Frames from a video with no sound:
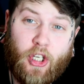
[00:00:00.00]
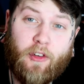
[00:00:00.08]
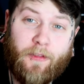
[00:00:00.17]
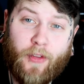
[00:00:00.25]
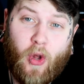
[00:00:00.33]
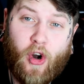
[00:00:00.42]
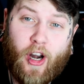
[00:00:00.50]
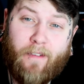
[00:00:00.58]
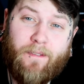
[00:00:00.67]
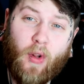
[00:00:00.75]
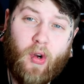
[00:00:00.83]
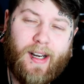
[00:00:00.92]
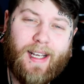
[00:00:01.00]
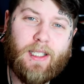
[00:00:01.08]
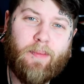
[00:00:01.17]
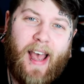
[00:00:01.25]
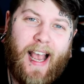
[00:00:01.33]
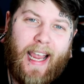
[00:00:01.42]
two, Florida. Florida
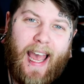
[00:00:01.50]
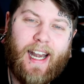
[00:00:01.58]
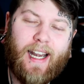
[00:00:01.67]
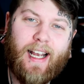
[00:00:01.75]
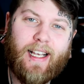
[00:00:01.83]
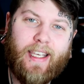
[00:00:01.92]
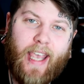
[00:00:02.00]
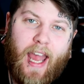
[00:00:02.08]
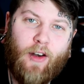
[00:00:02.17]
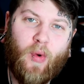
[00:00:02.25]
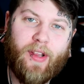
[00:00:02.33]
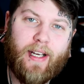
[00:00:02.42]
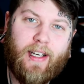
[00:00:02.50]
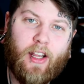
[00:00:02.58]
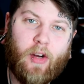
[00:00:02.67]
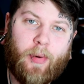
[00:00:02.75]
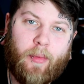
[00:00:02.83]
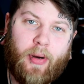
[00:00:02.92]
is back at it again with
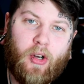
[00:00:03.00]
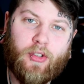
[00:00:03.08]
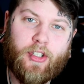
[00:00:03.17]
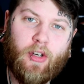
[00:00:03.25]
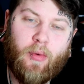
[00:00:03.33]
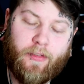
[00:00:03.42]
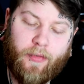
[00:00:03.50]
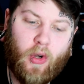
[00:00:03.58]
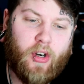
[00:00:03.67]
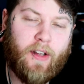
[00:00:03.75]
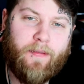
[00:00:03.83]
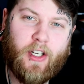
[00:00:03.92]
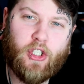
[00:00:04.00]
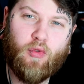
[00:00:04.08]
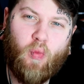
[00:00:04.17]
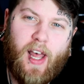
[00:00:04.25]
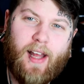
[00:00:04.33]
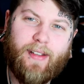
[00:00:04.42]
another proposal with Florida Fish
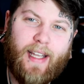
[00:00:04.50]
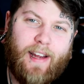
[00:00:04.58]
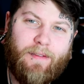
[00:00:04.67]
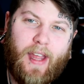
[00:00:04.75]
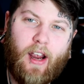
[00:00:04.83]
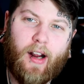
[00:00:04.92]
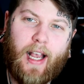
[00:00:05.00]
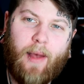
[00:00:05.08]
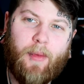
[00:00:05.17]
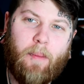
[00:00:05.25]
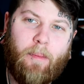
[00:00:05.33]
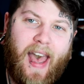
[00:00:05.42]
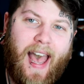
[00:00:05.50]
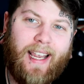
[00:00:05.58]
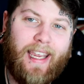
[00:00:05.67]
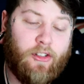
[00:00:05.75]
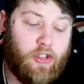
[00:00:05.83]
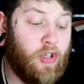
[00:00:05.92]
and Wildlife. They are coming
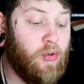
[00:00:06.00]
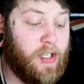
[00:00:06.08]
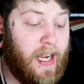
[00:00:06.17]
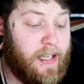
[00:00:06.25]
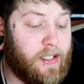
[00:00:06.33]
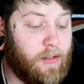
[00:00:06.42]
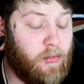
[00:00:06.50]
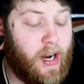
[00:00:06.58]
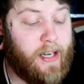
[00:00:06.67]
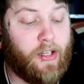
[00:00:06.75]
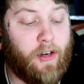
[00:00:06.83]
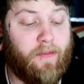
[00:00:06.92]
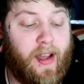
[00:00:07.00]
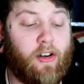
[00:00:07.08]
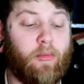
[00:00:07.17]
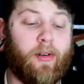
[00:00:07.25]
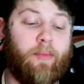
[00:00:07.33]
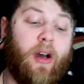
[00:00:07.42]
back in 2 days to write their
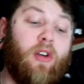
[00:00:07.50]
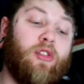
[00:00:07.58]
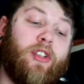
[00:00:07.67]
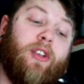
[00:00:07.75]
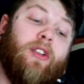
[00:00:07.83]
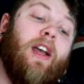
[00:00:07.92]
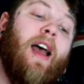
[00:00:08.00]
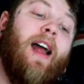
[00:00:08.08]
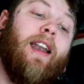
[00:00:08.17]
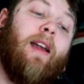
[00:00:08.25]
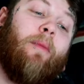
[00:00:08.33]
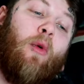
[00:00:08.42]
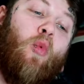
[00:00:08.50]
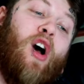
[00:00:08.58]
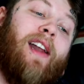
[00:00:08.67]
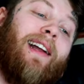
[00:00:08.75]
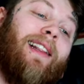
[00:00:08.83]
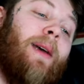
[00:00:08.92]
final proposal. Number
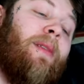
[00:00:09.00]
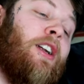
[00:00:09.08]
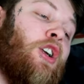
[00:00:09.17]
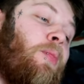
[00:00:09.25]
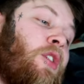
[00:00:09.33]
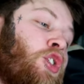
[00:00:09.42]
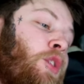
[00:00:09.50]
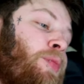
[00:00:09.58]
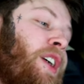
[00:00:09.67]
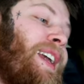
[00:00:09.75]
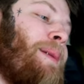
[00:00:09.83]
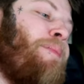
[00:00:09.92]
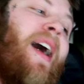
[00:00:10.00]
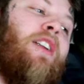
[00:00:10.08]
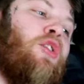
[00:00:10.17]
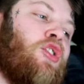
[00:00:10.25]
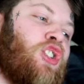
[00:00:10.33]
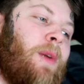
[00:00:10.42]
one, eliminating commercial breeding and
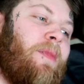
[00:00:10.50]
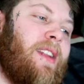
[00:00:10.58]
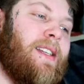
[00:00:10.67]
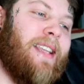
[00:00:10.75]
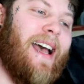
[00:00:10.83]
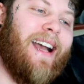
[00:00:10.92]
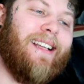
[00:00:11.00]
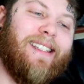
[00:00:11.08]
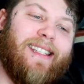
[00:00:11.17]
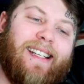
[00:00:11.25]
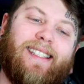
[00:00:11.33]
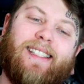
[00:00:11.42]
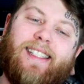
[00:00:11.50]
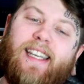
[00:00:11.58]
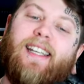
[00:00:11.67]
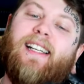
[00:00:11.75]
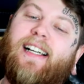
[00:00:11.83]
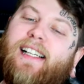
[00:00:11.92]
pet ownership of these high
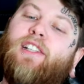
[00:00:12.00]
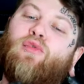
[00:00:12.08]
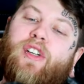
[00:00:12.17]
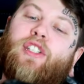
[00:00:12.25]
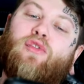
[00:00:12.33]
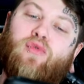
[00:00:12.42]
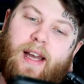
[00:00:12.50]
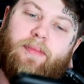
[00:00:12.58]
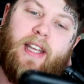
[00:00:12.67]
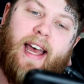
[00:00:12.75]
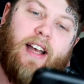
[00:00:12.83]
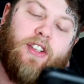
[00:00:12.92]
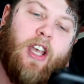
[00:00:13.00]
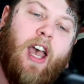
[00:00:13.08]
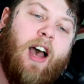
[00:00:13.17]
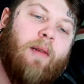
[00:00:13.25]
16 high-risk reptiles.